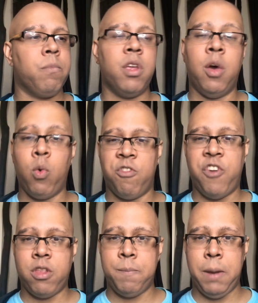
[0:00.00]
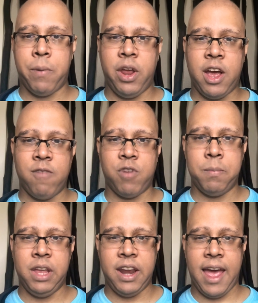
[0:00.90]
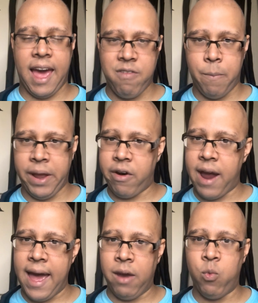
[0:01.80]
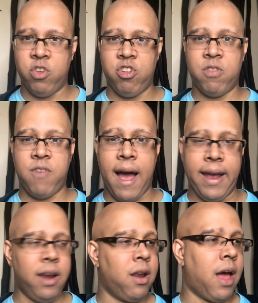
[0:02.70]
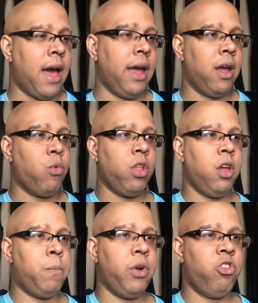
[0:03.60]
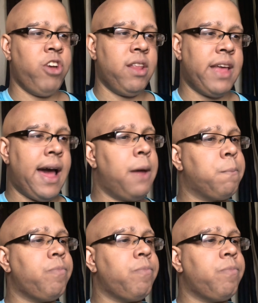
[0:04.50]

It fits me pretty comfortably, and I have a bigger head, which is fine. I really appreciate that.